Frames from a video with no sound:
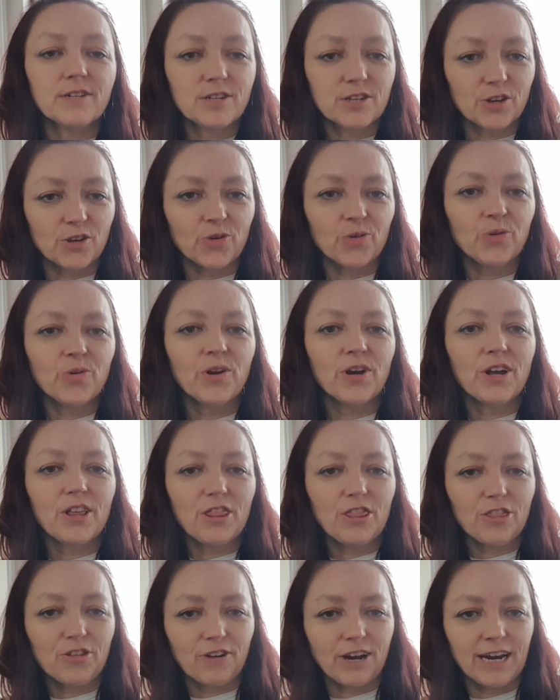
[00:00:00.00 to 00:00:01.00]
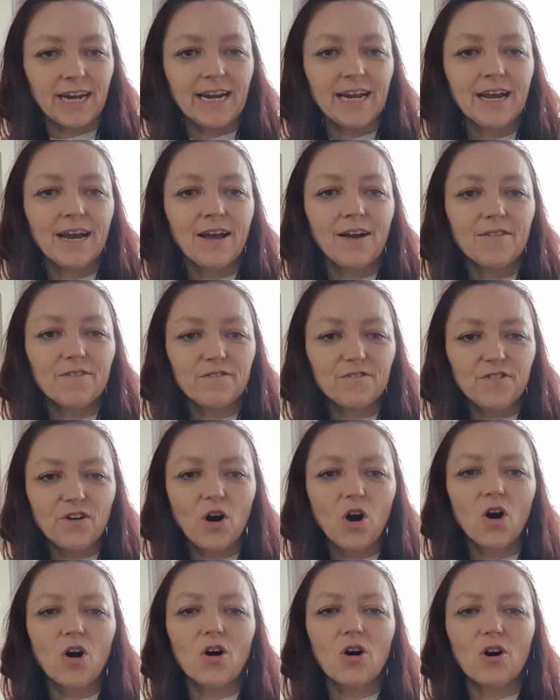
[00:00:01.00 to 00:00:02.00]
2, 3,
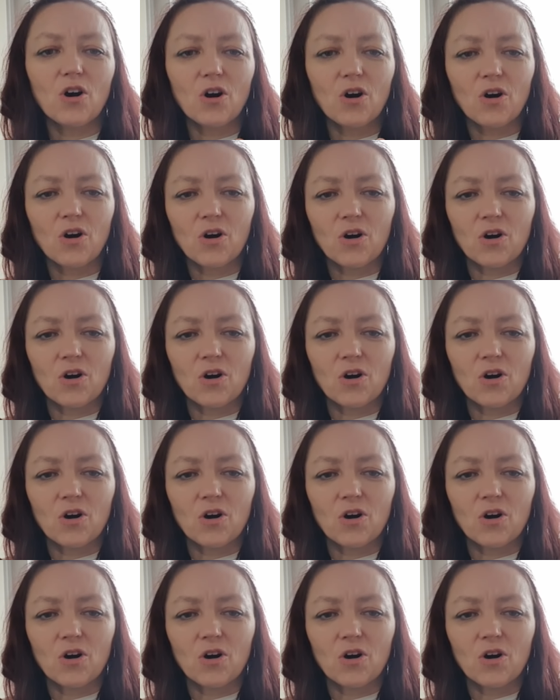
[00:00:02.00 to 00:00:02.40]
4.